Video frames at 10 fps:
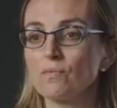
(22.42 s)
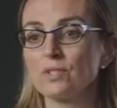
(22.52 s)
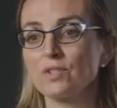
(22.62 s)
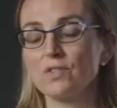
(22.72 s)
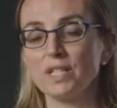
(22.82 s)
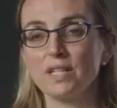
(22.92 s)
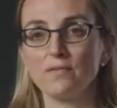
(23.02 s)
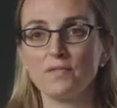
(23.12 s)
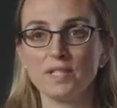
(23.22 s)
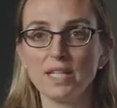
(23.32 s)
resulting
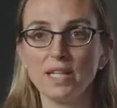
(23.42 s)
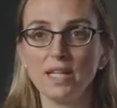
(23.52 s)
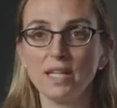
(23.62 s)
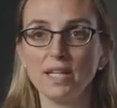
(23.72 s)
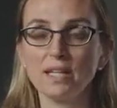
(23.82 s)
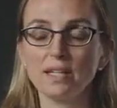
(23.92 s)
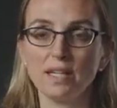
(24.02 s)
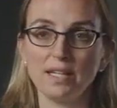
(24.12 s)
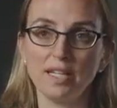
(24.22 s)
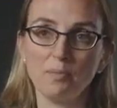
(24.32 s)
in fatigue,
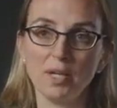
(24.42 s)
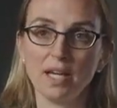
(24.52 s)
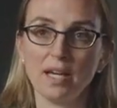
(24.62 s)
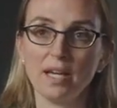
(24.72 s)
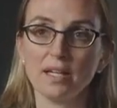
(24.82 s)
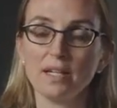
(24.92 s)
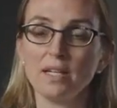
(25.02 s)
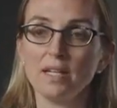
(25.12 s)
anemia.